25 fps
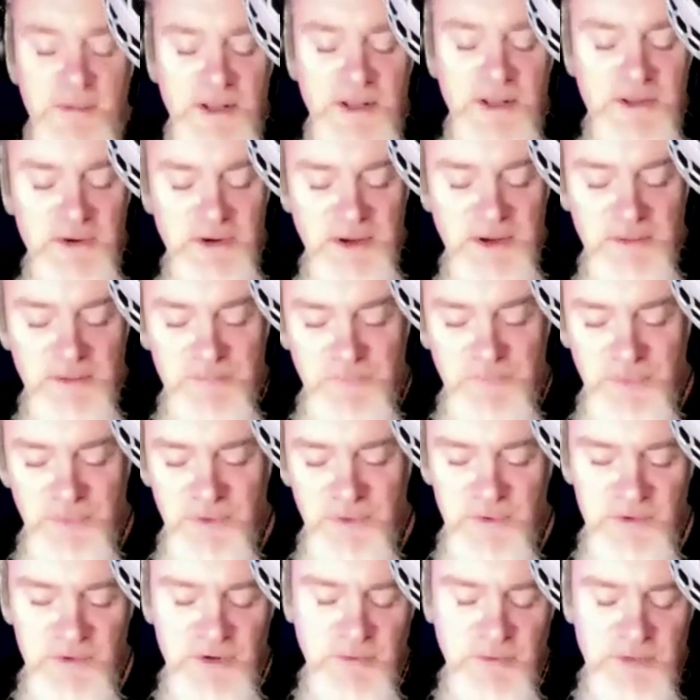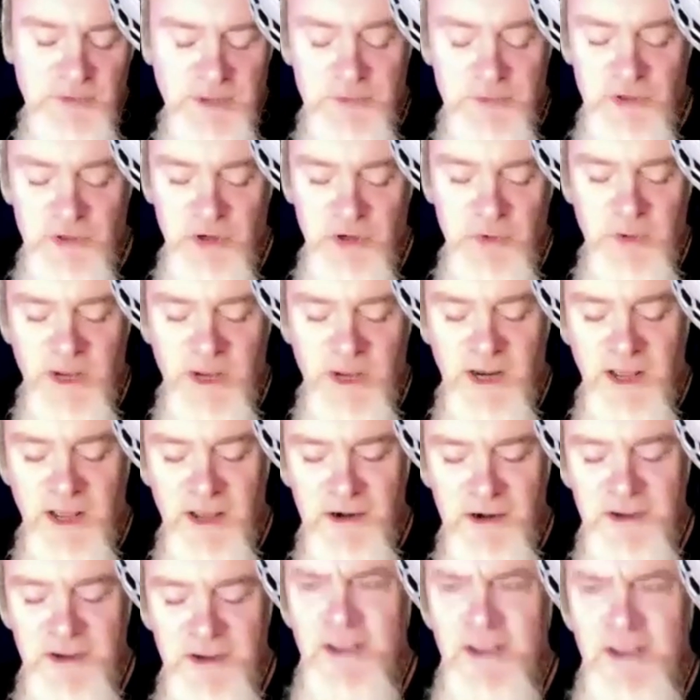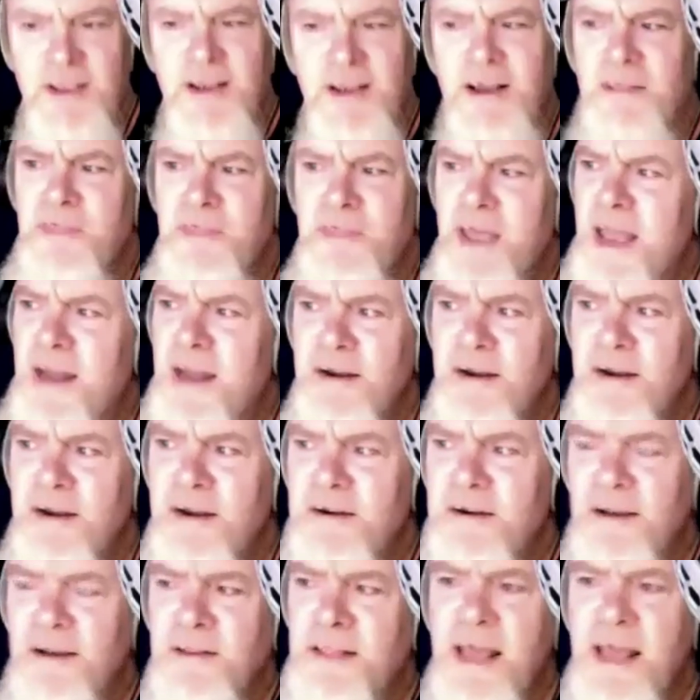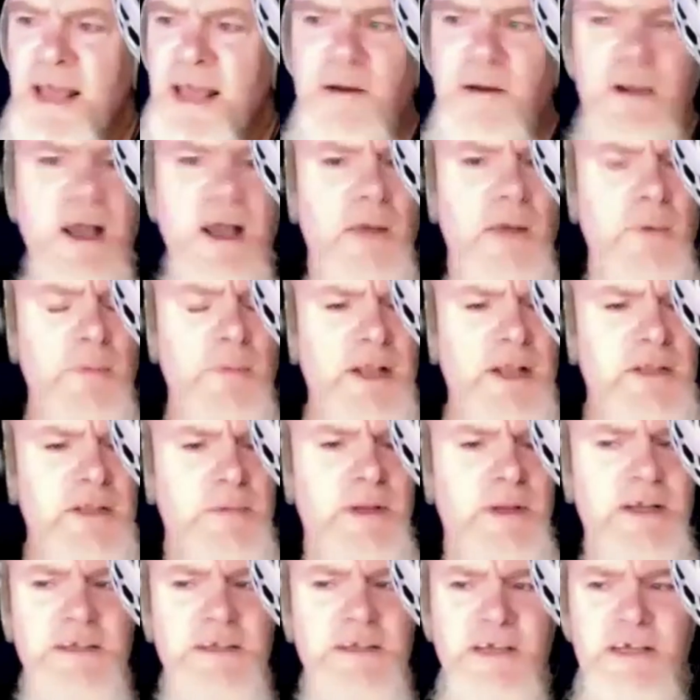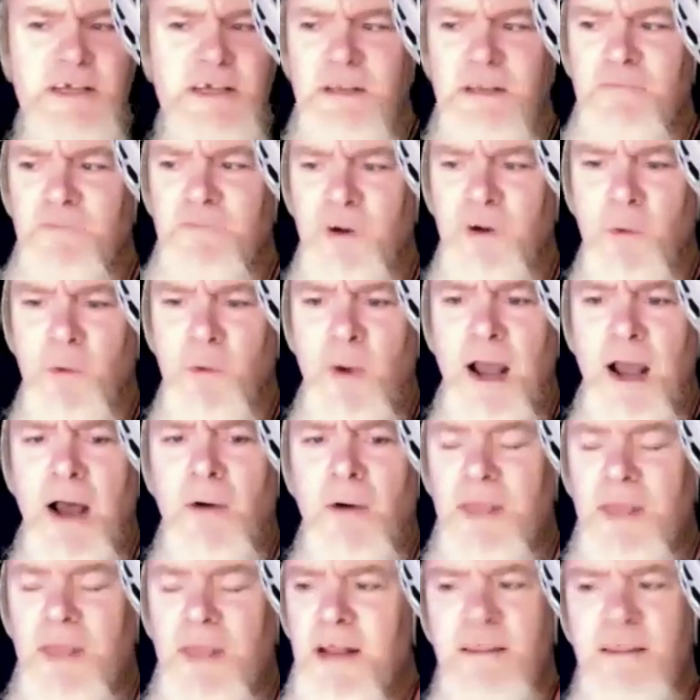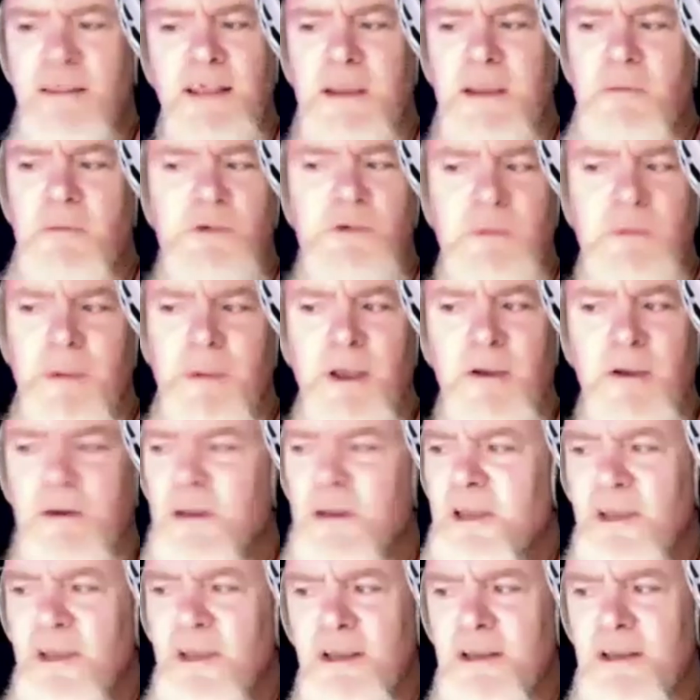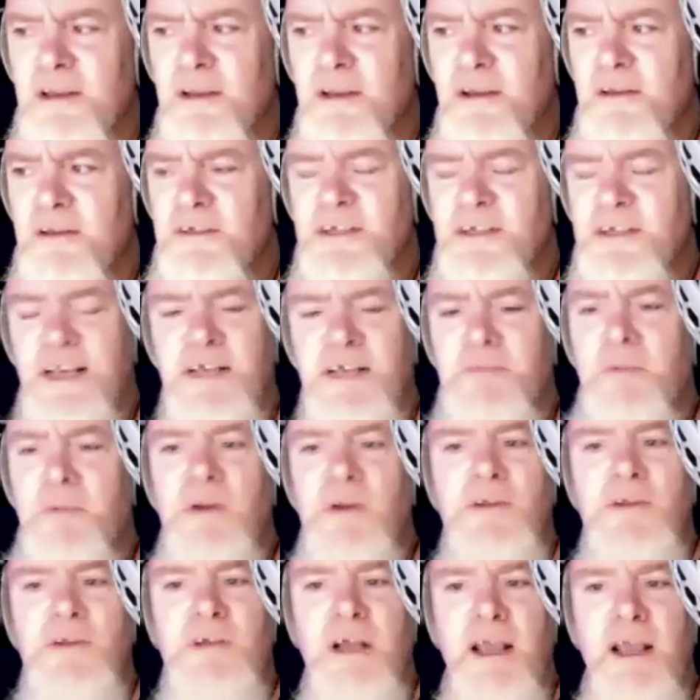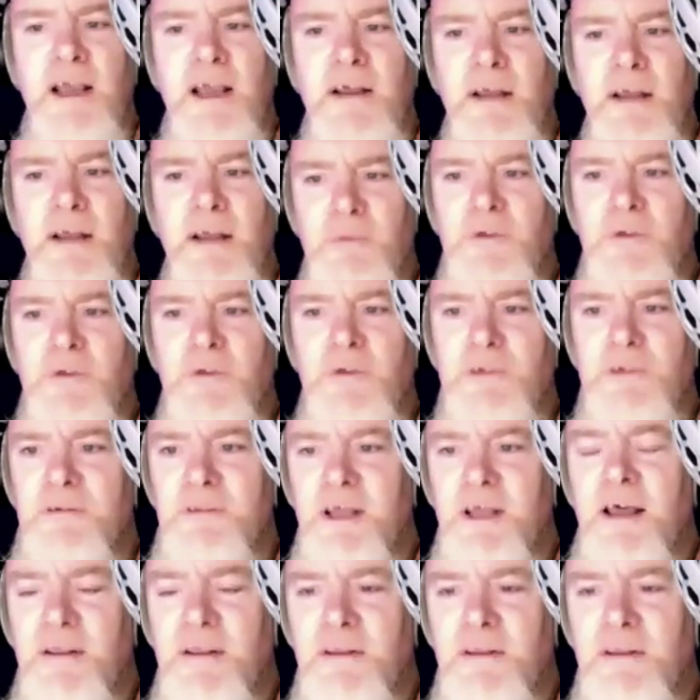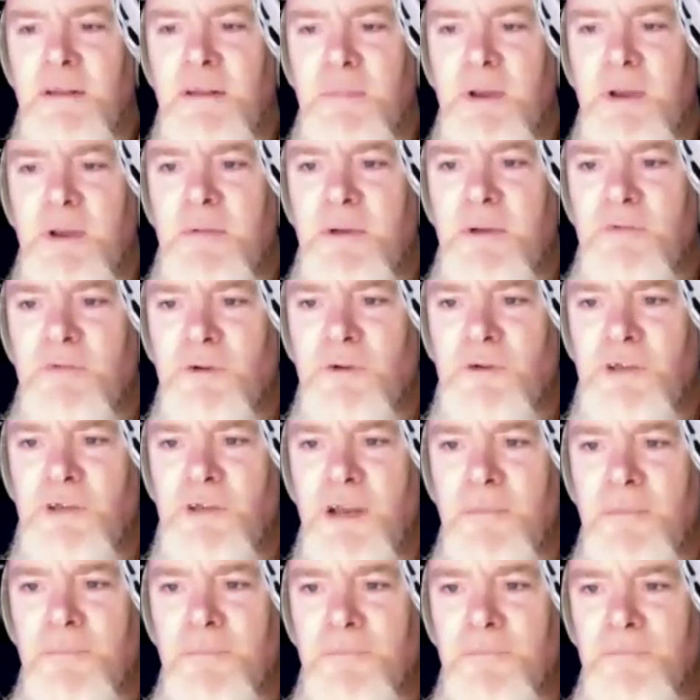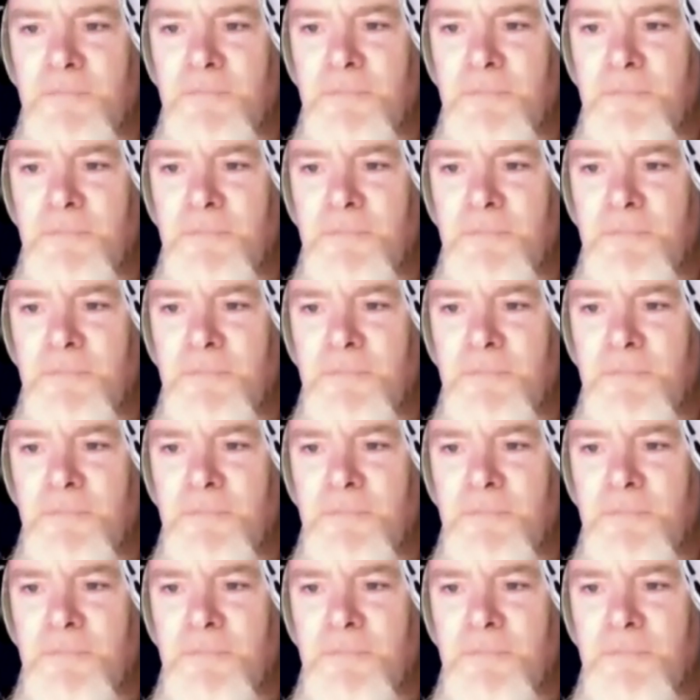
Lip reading: end, don't you? Sometimes a good way to learn. Yeah, and then I went back to being an assistant for a while, and then I think it was about 6 months later that they made me a full-time